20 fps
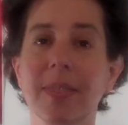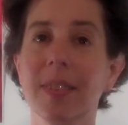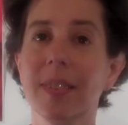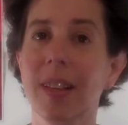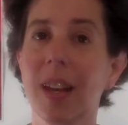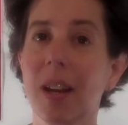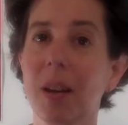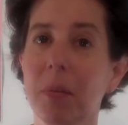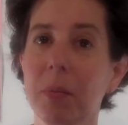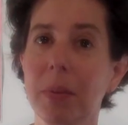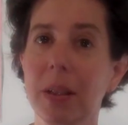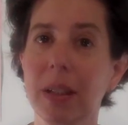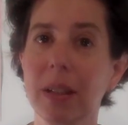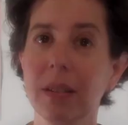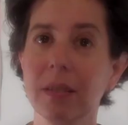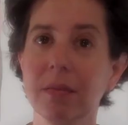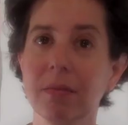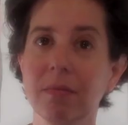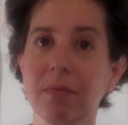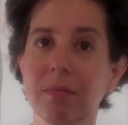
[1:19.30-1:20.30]
Tell
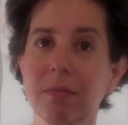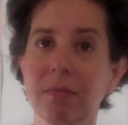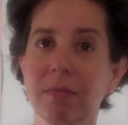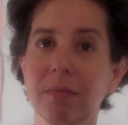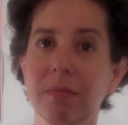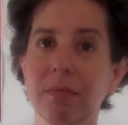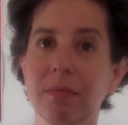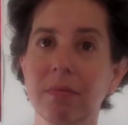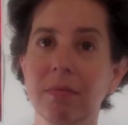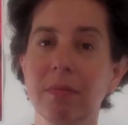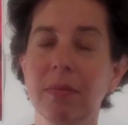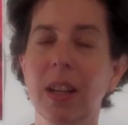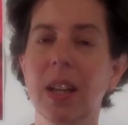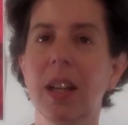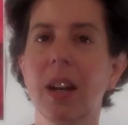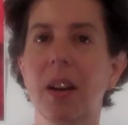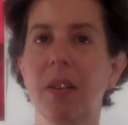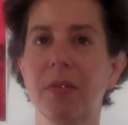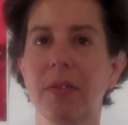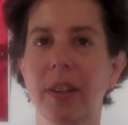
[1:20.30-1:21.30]
me,
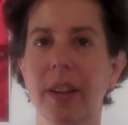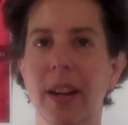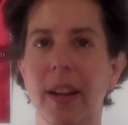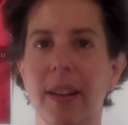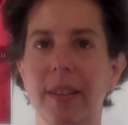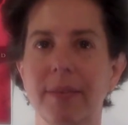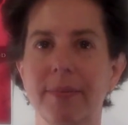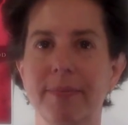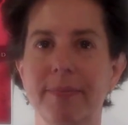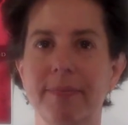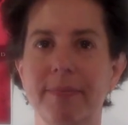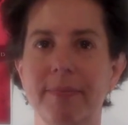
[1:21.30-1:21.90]
and I'll forget.